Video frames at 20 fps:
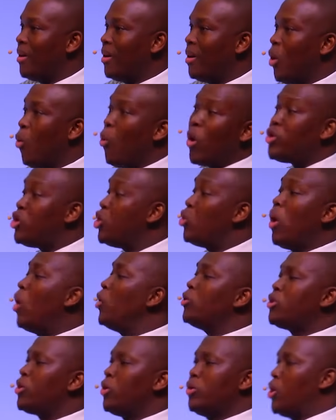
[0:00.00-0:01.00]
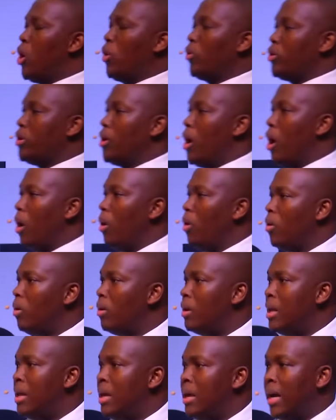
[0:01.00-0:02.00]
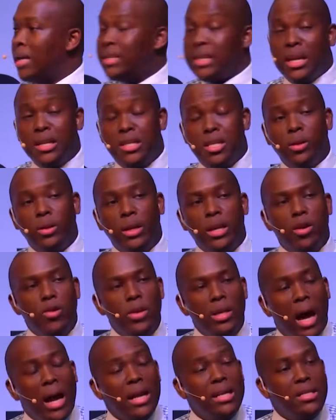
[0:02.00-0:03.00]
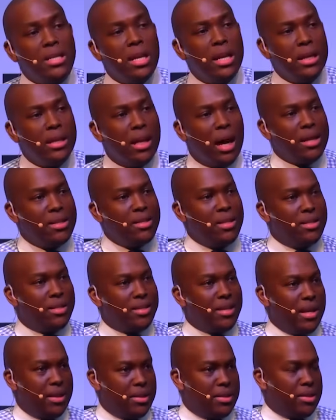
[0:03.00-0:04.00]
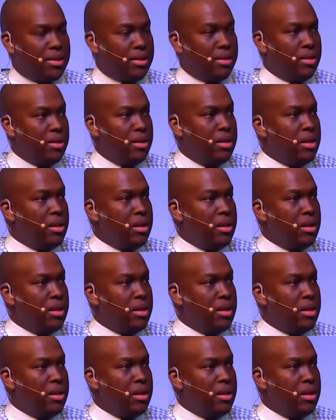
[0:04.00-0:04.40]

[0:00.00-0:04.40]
What you also don't know is that until the year 1996,